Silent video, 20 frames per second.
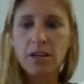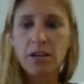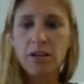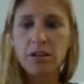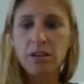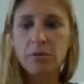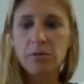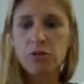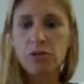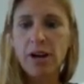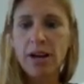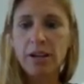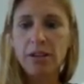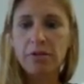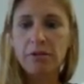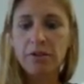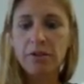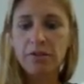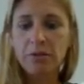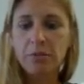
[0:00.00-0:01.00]
Subtract
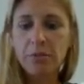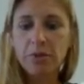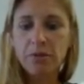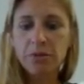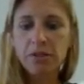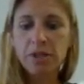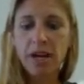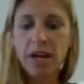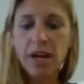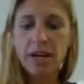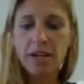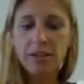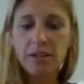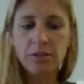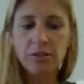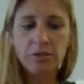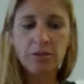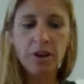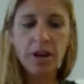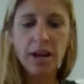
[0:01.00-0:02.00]
3 from both
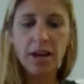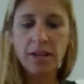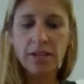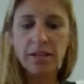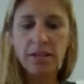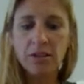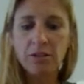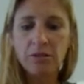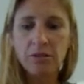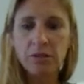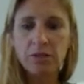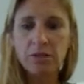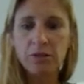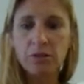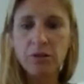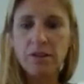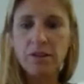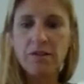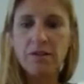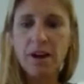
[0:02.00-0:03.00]
sides. 3x equals
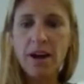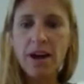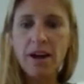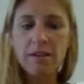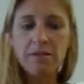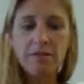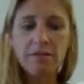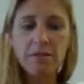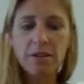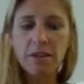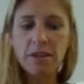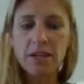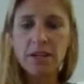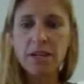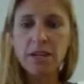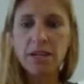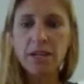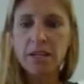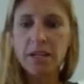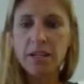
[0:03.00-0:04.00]
45.
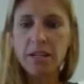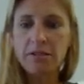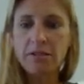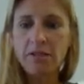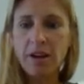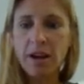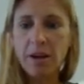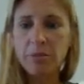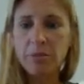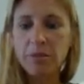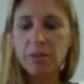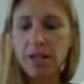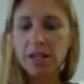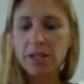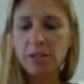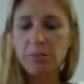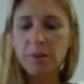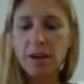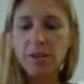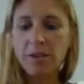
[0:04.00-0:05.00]
Divide both
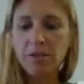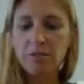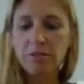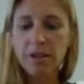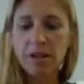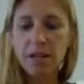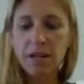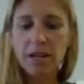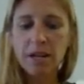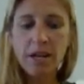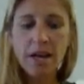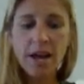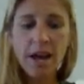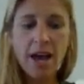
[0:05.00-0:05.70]
sides by 3.